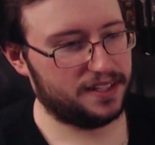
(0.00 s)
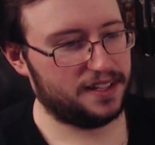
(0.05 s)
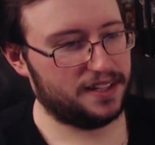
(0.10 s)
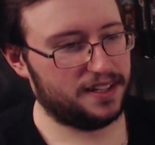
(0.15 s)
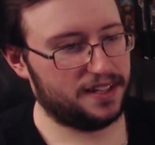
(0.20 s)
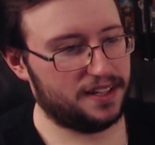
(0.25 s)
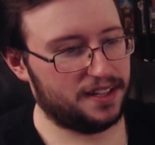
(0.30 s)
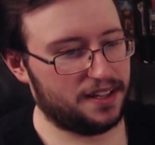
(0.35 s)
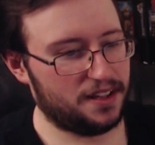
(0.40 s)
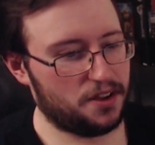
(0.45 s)

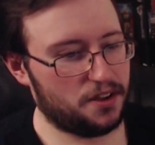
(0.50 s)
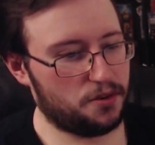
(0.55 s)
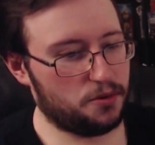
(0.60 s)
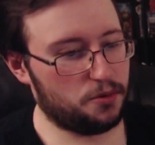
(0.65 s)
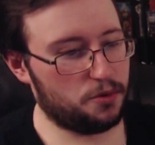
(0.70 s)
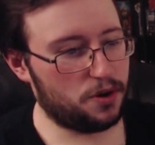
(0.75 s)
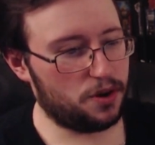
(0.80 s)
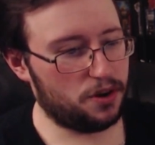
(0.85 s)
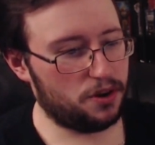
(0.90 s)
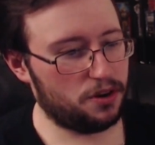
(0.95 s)
around this
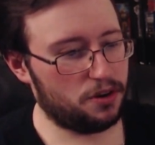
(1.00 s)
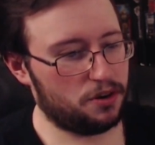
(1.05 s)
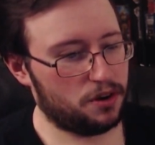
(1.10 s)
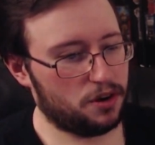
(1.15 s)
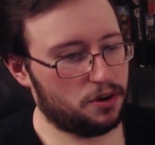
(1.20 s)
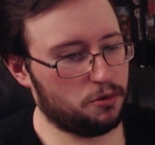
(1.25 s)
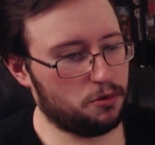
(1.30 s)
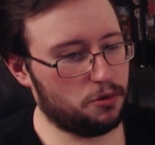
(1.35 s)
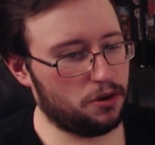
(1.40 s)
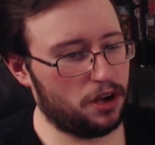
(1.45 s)
environment.
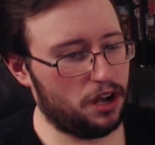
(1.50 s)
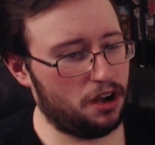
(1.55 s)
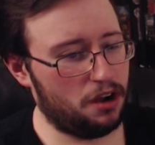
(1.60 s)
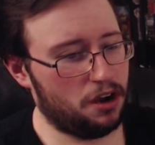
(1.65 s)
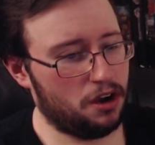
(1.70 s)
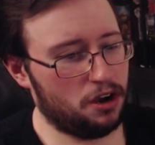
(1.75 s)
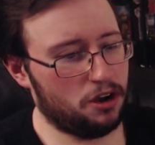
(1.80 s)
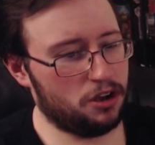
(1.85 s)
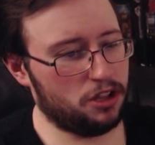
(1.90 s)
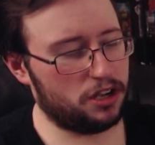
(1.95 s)
Whoa,
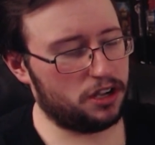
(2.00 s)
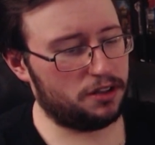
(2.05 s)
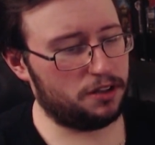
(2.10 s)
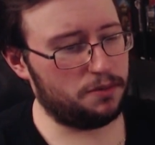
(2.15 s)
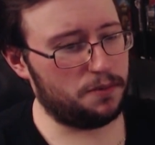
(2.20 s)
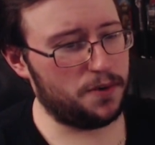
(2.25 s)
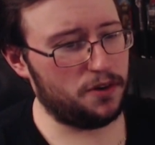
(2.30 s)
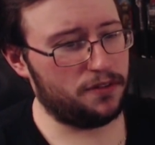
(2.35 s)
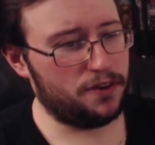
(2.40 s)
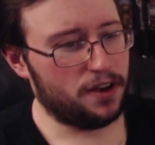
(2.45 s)
whoa, look at
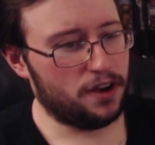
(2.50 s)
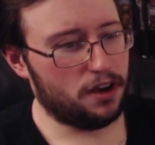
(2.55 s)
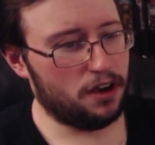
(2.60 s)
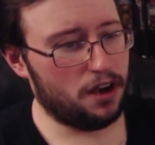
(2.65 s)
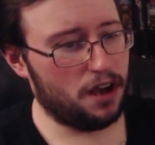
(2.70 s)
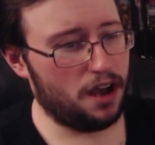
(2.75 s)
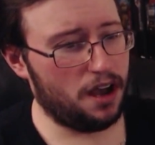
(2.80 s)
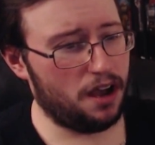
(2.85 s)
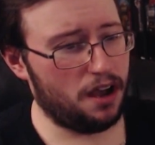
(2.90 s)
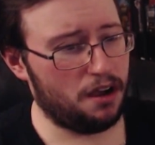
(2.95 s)
it move!
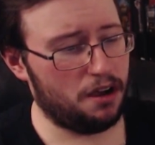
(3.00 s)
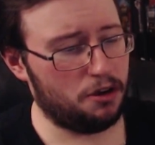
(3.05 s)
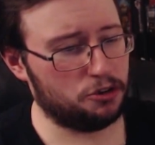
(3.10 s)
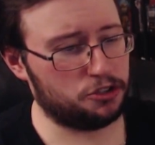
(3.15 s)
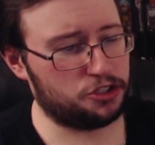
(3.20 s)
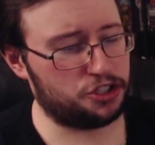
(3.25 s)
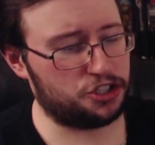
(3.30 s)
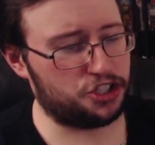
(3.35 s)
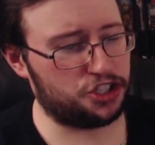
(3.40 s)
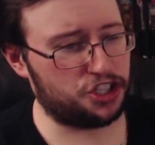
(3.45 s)
Oh,
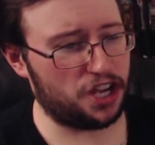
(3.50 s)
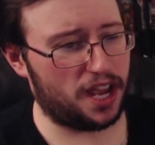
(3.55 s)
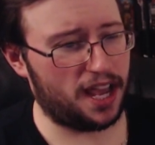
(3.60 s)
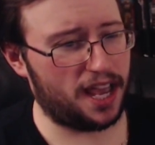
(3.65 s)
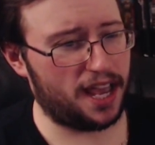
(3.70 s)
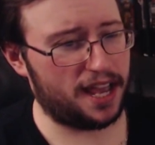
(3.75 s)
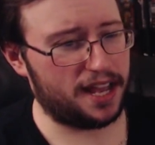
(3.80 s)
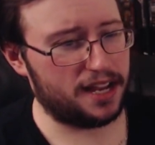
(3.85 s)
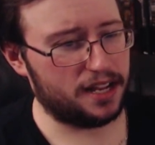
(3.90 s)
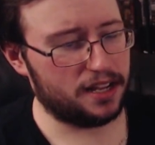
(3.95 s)

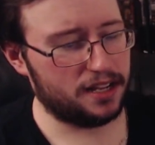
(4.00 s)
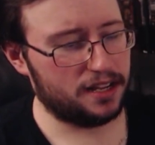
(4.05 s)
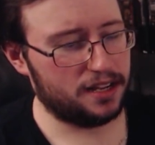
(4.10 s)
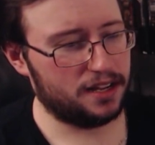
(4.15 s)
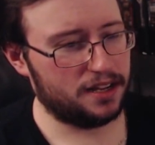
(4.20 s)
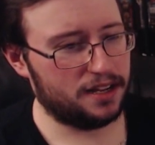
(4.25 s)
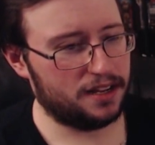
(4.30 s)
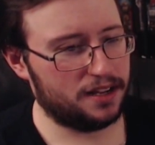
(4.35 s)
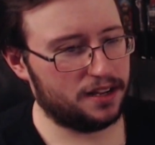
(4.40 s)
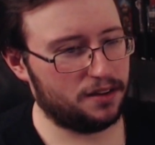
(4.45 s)
shit! Global
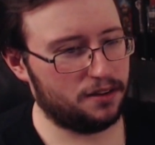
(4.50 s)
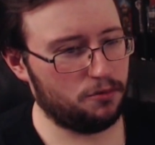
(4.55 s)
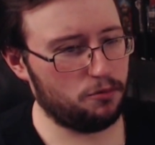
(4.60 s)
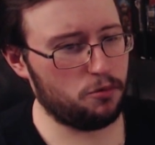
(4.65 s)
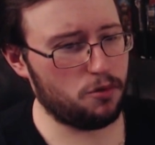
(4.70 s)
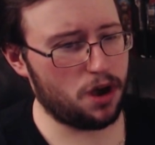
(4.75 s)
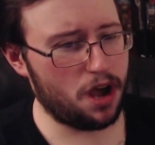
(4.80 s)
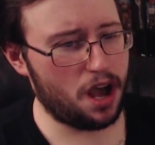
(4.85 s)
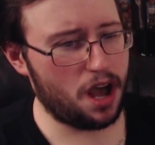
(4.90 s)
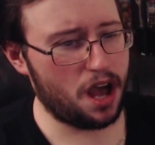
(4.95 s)
illumination
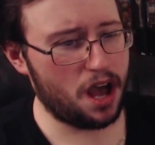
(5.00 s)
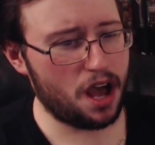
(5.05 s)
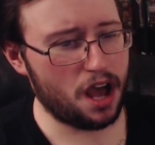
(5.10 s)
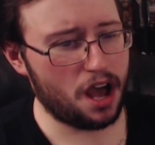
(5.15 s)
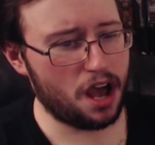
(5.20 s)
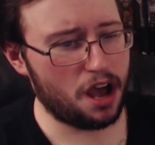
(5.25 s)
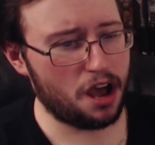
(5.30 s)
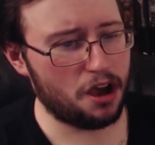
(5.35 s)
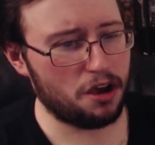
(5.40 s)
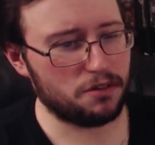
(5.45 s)
like
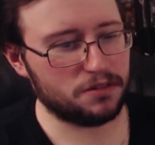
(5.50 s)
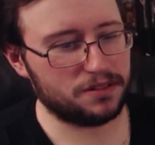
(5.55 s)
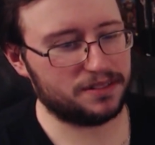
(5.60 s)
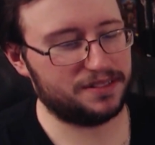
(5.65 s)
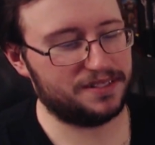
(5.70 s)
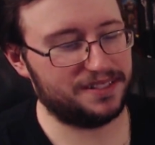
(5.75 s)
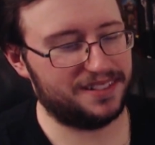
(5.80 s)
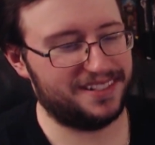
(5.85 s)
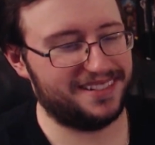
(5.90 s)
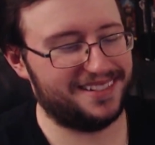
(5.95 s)
whoa! this can
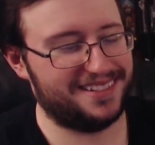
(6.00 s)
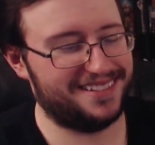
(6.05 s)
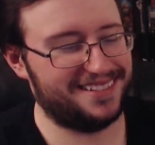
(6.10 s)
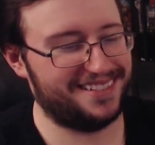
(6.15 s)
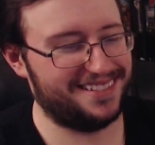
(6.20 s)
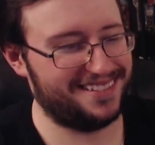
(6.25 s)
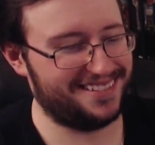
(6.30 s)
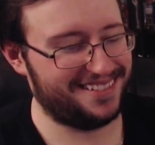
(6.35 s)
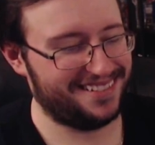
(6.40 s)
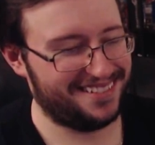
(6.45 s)
be quite
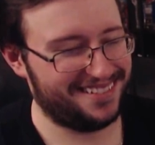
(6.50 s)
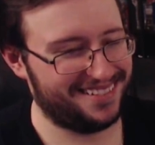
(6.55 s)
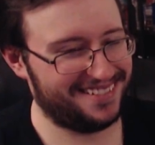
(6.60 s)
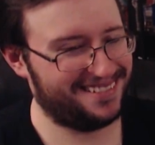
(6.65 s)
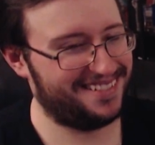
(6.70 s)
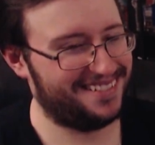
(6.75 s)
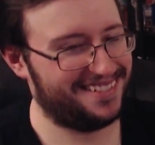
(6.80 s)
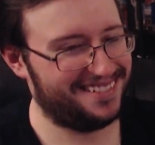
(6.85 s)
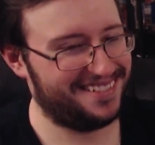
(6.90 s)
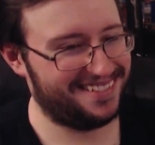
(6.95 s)
demanding
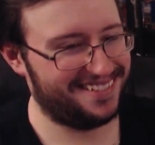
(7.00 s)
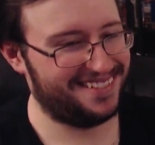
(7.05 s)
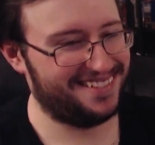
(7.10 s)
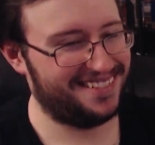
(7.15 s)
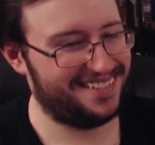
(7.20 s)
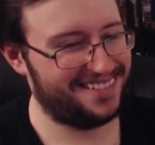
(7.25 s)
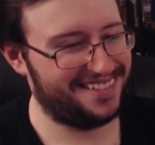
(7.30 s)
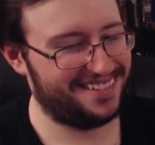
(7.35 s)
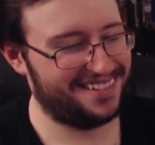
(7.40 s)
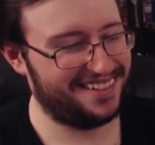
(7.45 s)
on
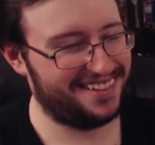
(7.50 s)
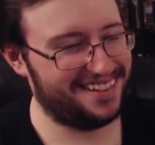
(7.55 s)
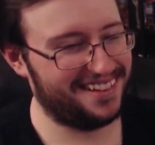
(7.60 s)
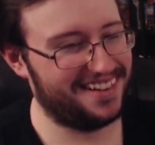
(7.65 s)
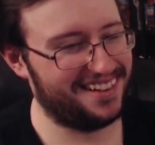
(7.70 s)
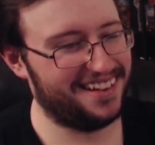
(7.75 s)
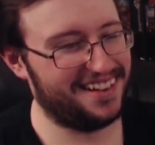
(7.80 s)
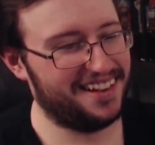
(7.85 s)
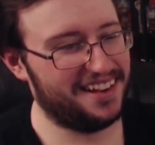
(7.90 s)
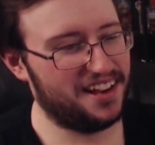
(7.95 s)
processing,
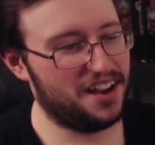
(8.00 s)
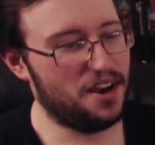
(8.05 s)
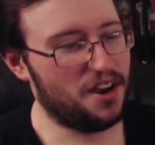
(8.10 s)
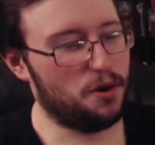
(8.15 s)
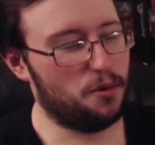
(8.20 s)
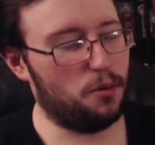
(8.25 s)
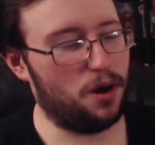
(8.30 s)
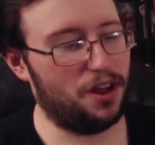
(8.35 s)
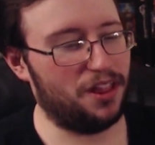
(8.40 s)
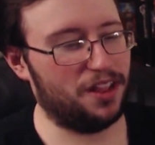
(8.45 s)
so...
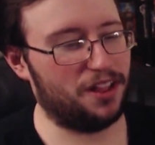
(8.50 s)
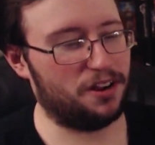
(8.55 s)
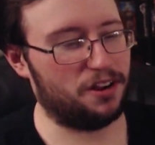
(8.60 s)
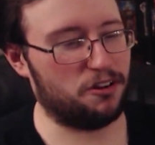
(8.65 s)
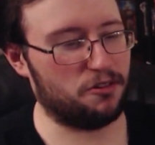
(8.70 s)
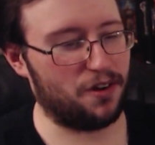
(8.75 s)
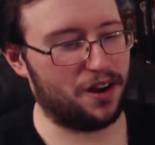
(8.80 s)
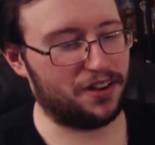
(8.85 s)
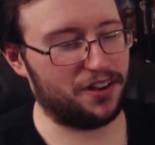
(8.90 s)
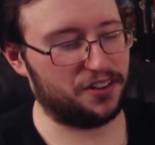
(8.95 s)
While they
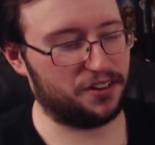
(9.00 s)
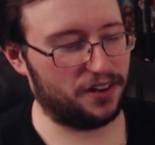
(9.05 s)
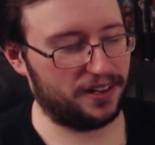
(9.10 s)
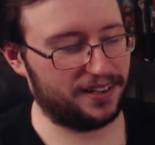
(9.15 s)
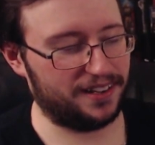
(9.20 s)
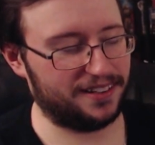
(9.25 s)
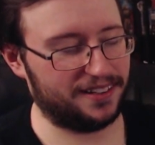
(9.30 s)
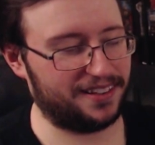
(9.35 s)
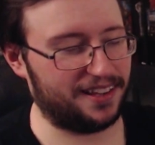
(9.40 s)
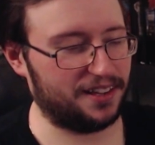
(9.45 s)
were rendering
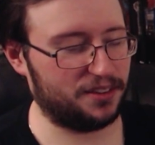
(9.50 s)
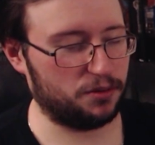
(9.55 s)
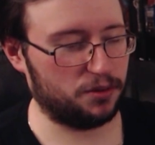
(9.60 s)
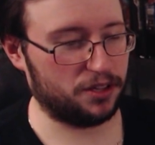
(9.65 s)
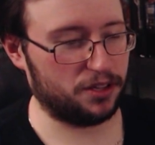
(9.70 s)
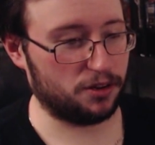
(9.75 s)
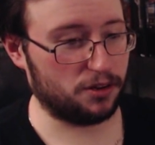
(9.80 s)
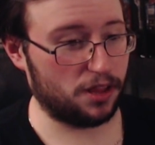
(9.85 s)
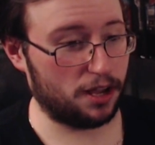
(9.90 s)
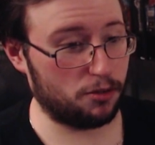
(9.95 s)
this, that's where
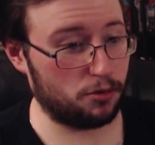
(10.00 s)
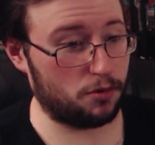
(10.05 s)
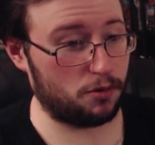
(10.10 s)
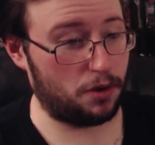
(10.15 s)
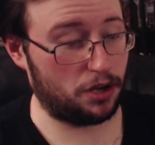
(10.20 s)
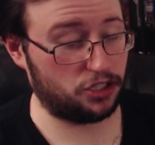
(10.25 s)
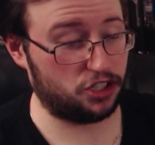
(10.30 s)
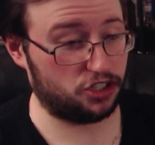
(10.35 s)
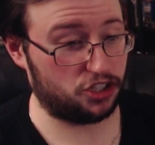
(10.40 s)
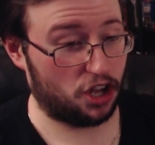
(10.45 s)
they were like, oh,
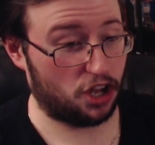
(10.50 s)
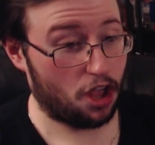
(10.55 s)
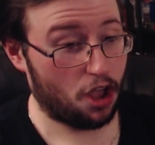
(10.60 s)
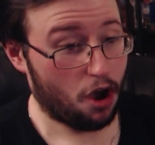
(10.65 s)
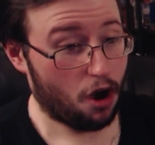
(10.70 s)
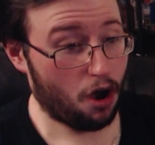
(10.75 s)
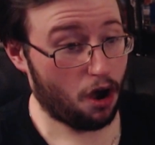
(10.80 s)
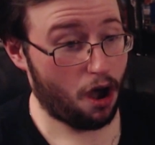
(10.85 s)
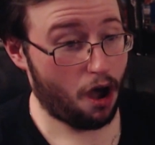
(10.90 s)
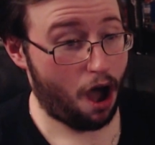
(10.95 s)
watch this shit!
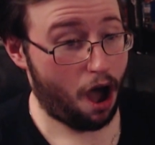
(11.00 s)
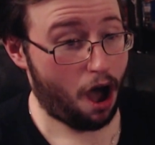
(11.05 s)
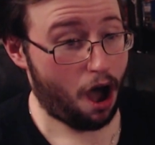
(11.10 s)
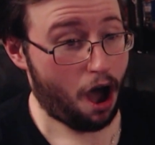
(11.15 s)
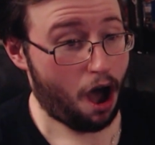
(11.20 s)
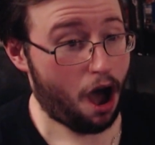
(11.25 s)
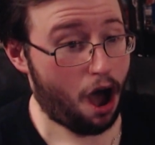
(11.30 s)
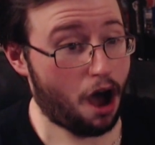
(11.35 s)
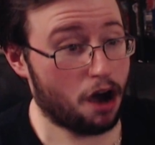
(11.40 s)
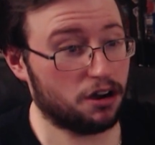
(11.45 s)

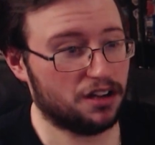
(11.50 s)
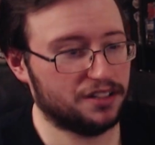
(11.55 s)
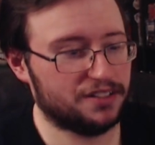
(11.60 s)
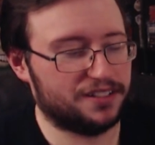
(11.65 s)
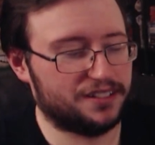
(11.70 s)
Oh!